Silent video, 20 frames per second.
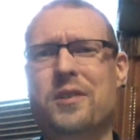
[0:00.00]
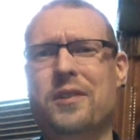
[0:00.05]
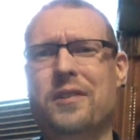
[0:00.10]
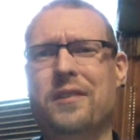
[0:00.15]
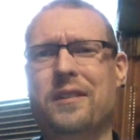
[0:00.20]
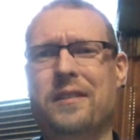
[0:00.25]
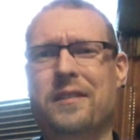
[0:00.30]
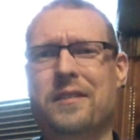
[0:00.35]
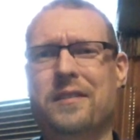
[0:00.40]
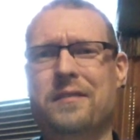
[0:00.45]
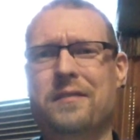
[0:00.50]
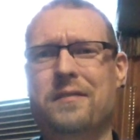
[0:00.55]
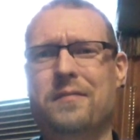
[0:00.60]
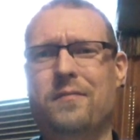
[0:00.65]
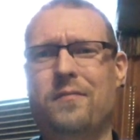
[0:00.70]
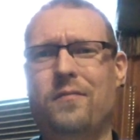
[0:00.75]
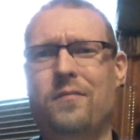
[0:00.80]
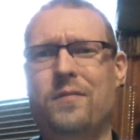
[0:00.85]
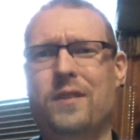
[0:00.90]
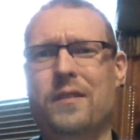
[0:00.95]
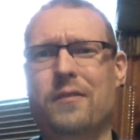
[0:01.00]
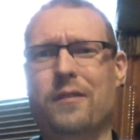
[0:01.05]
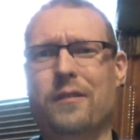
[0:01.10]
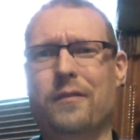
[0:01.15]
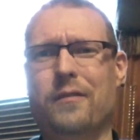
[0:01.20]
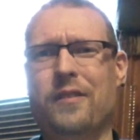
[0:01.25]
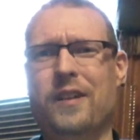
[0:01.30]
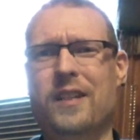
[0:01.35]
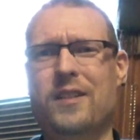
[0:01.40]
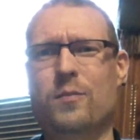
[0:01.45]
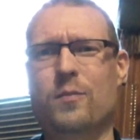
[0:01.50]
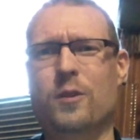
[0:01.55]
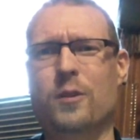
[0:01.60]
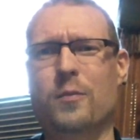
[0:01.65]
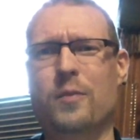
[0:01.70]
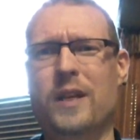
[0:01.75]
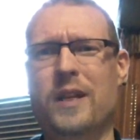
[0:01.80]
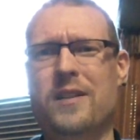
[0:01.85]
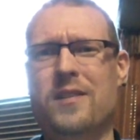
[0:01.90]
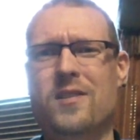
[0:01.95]
it on the different
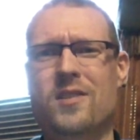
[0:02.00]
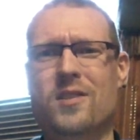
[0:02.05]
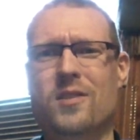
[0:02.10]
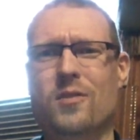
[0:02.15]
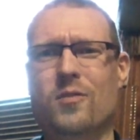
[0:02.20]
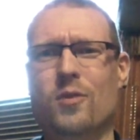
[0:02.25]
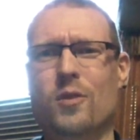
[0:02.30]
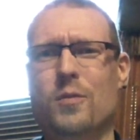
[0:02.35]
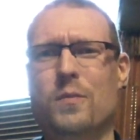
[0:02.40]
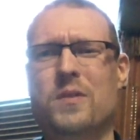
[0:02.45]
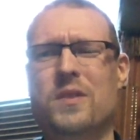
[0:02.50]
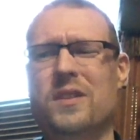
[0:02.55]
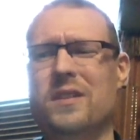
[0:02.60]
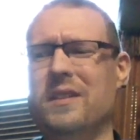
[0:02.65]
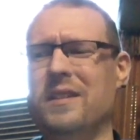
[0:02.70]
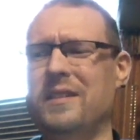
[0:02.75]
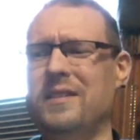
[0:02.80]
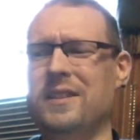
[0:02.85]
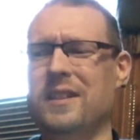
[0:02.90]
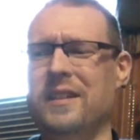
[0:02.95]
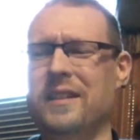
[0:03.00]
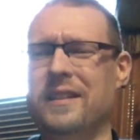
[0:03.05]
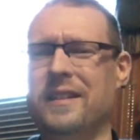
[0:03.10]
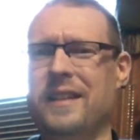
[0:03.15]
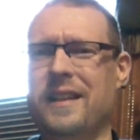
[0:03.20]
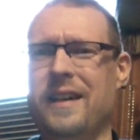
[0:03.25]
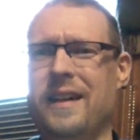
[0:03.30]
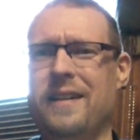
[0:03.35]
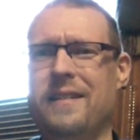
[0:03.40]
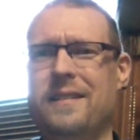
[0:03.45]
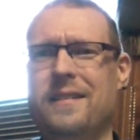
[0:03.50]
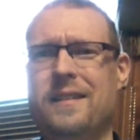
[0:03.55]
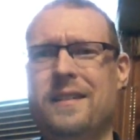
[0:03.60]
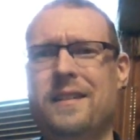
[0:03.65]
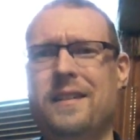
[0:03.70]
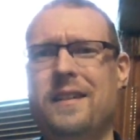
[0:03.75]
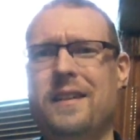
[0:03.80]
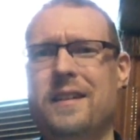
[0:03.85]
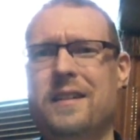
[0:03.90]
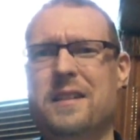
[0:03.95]
Facebook pages and groups and things like that
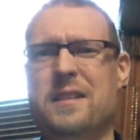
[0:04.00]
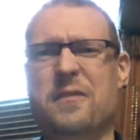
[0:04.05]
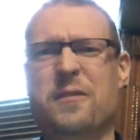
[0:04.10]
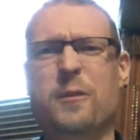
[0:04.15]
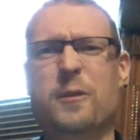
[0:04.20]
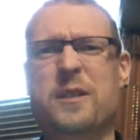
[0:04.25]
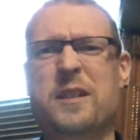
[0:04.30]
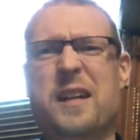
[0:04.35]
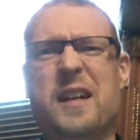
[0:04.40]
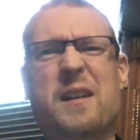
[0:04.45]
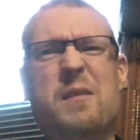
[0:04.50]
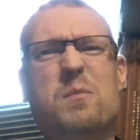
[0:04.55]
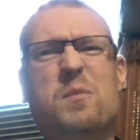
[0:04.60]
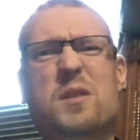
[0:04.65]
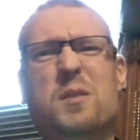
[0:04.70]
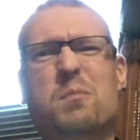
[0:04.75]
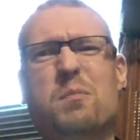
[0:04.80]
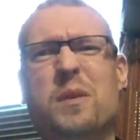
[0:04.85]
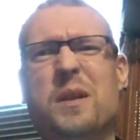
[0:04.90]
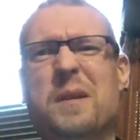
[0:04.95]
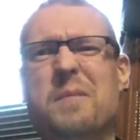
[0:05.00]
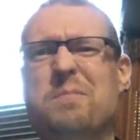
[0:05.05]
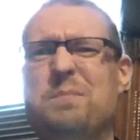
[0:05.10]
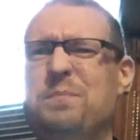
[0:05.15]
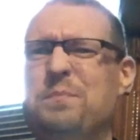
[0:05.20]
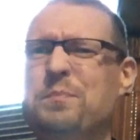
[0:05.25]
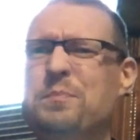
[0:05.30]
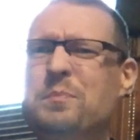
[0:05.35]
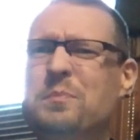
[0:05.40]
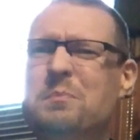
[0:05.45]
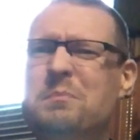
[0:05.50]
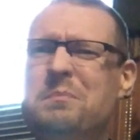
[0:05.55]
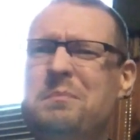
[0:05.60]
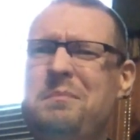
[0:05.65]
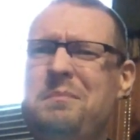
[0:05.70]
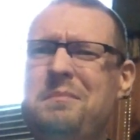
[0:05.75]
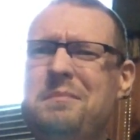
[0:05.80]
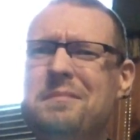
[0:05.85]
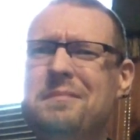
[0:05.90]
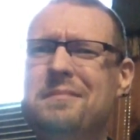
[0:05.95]
at different times, but
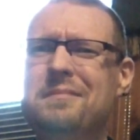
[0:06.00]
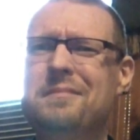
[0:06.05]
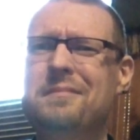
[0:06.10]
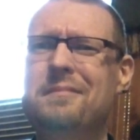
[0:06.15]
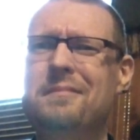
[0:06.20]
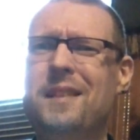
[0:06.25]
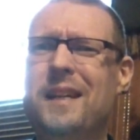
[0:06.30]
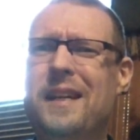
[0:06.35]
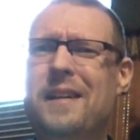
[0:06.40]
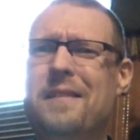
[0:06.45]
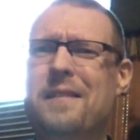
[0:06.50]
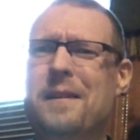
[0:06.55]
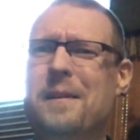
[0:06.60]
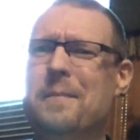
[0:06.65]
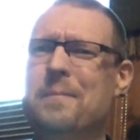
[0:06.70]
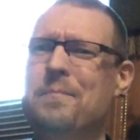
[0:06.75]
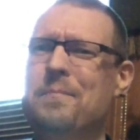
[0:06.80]
I don't know.